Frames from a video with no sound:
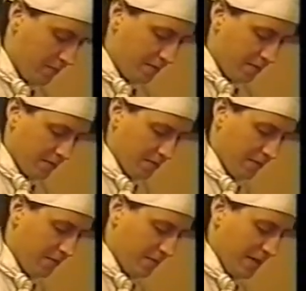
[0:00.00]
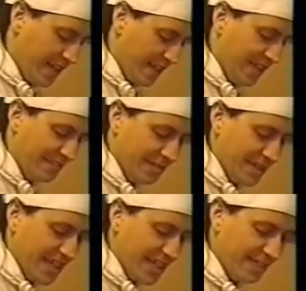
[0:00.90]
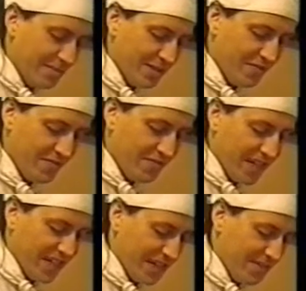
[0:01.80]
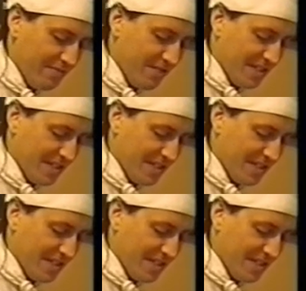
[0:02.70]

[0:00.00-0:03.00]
Yeah, this one needs a bit of freeing up because it's